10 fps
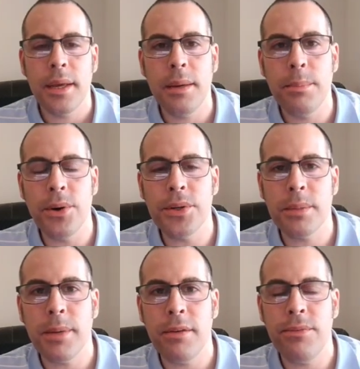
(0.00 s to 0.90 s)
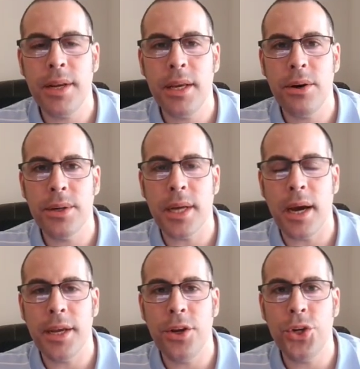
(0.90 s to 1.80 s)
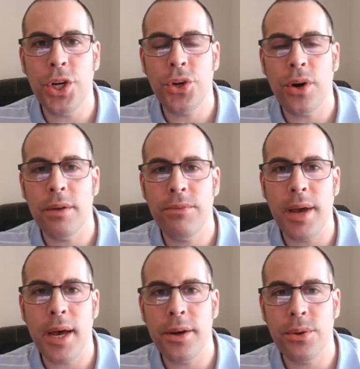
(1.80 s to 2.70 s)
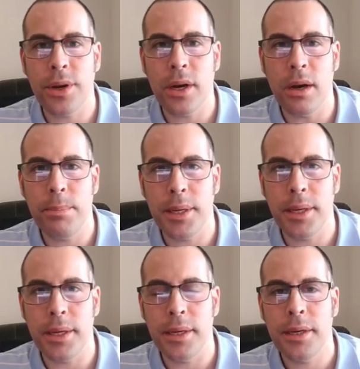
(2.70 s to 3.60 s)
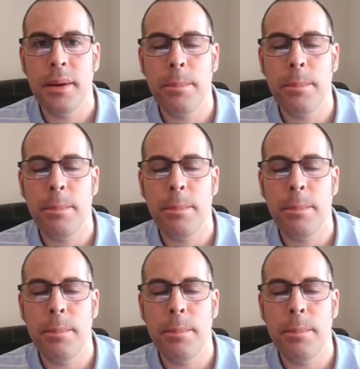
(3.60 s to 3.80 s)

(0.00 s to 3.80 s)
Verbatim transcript: In most of my videos, I usually try to value the company